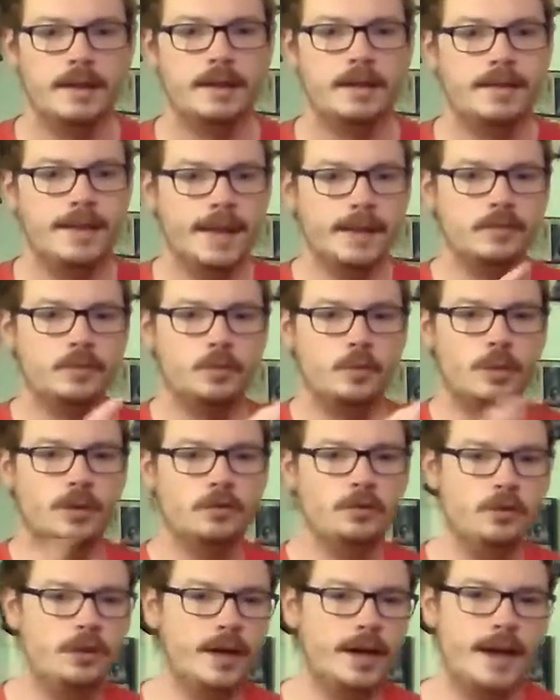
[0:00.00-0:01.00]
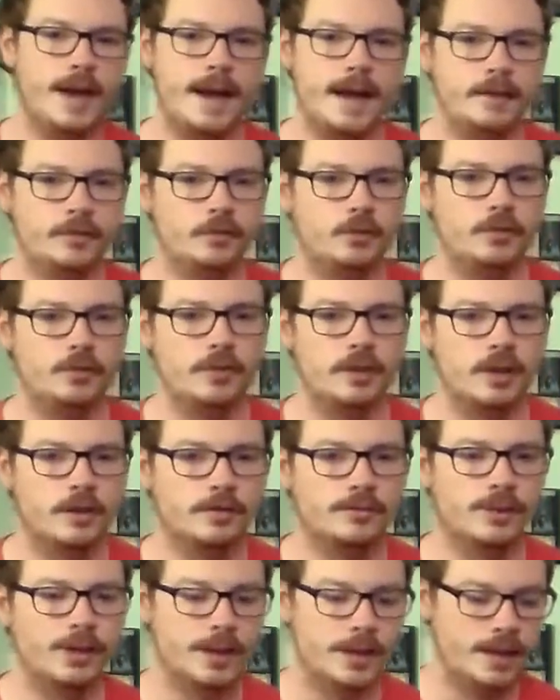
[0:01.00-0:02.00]
That's the question you got to ask
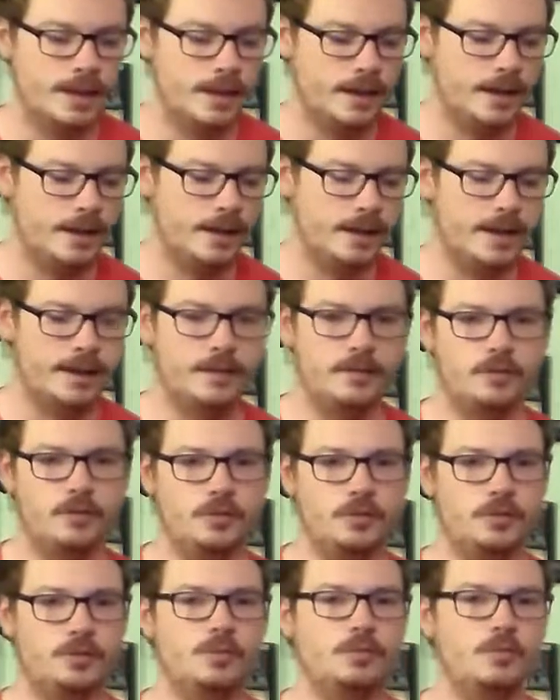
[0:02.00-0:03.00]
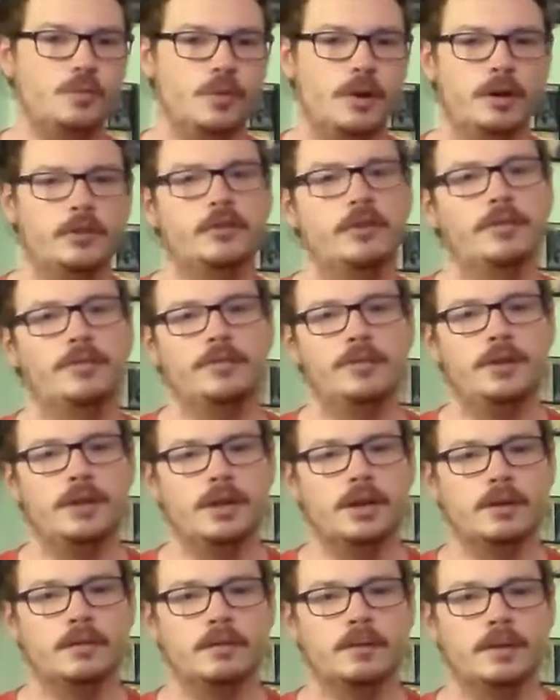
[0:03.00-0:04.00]
yourself as you watch this
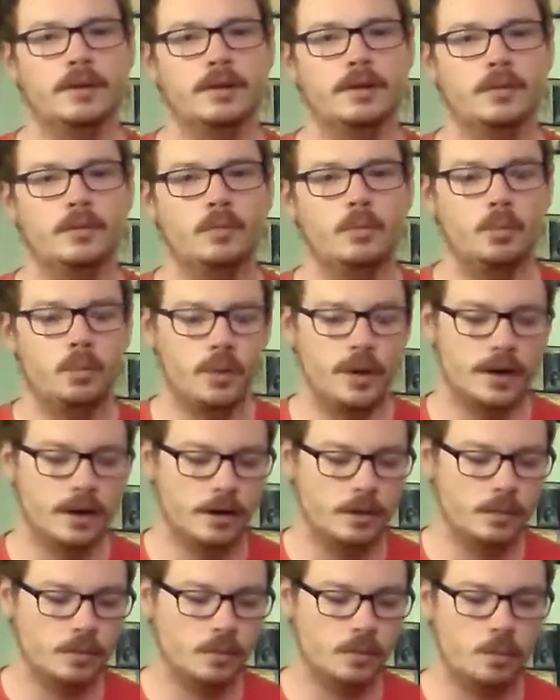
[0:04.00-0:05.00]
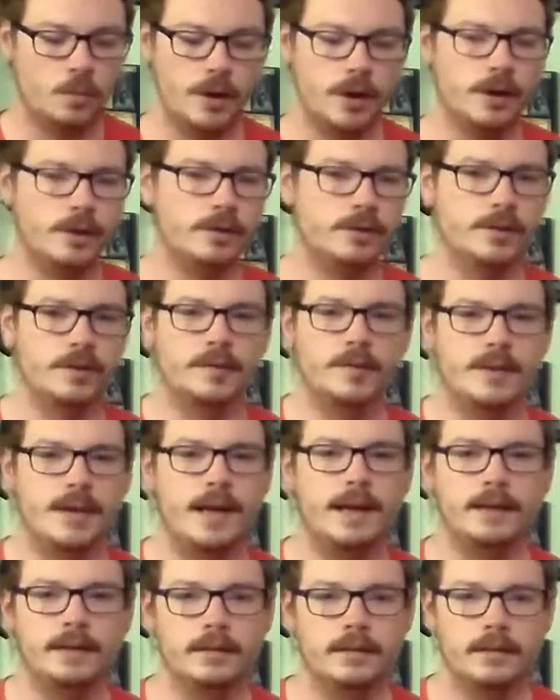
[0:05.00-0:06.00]
video. Where does it
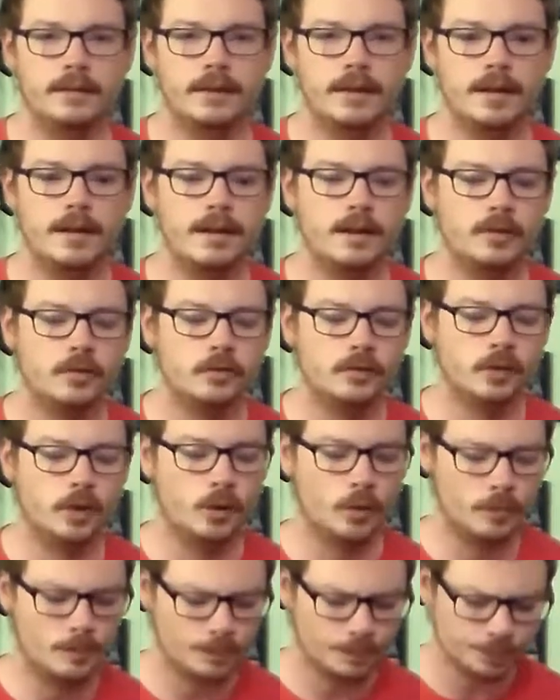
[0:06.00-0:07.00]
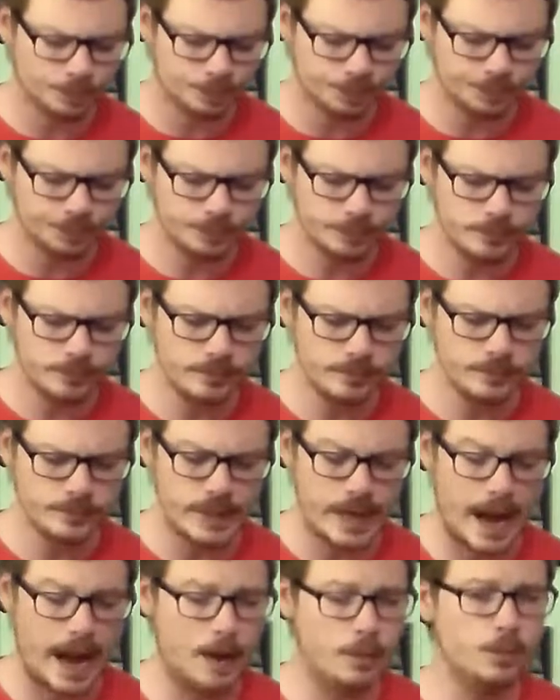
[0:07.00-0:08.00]
end? So
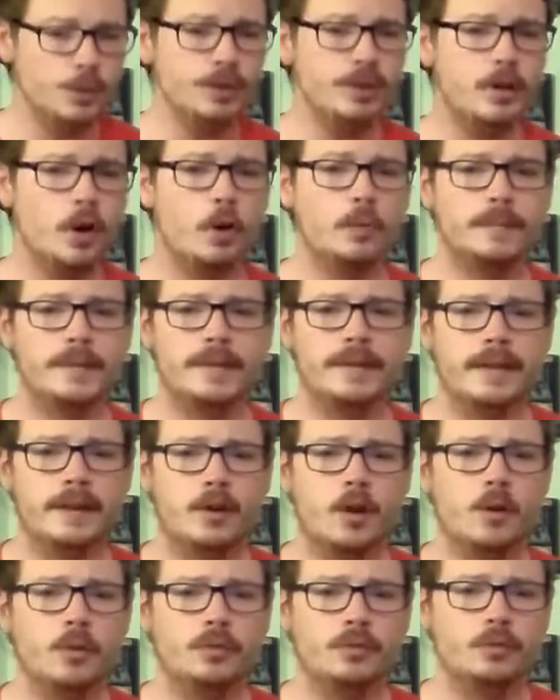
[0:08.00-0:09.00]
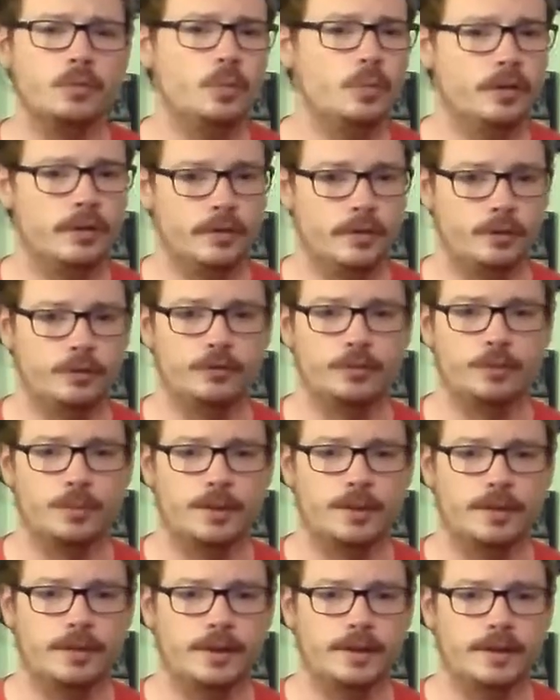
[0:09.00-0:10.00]
I really hope that they go and do one of those
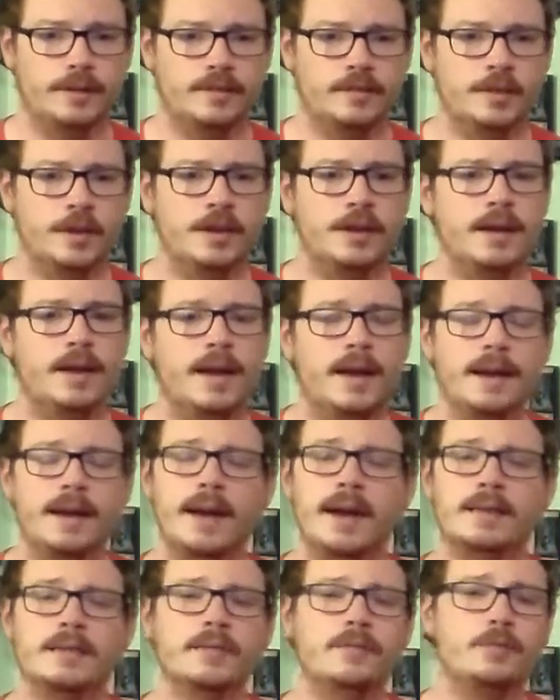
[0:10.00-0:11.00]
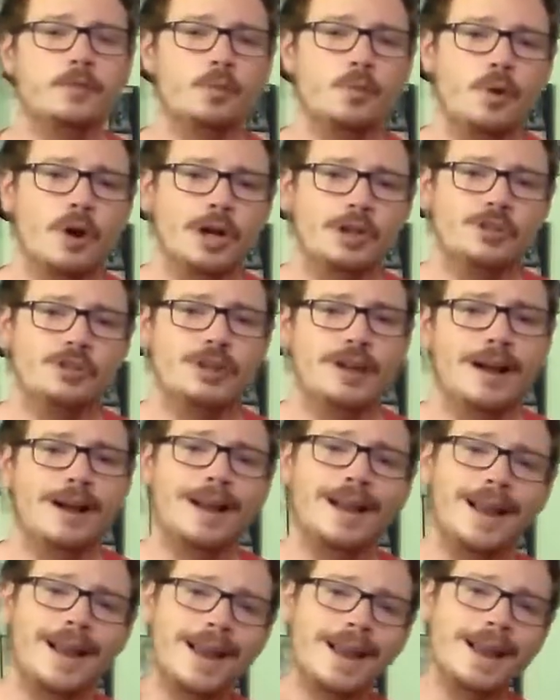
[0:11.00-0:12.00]
3 things. And guys, if you're watching,
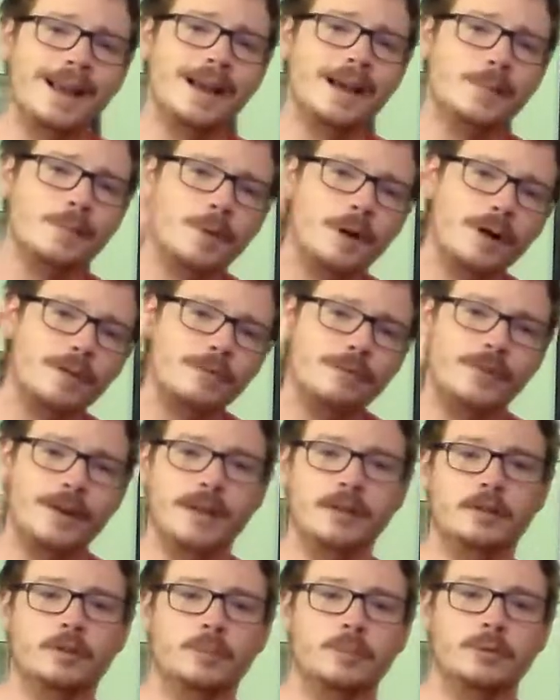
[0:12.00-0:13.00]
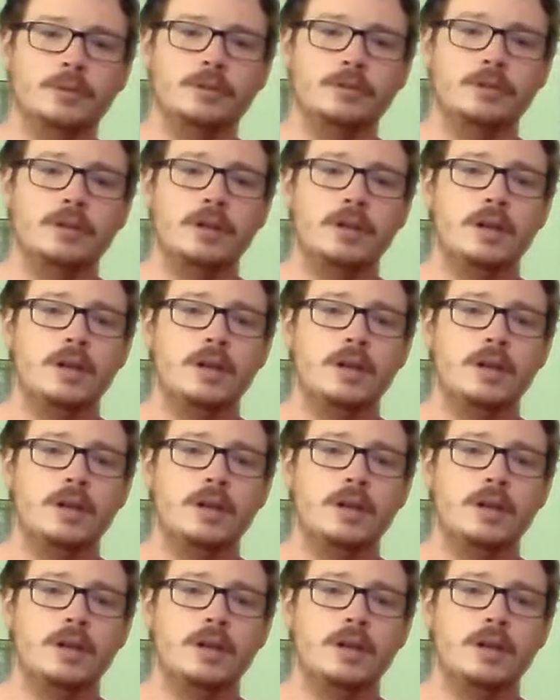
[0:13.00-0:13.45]
I am available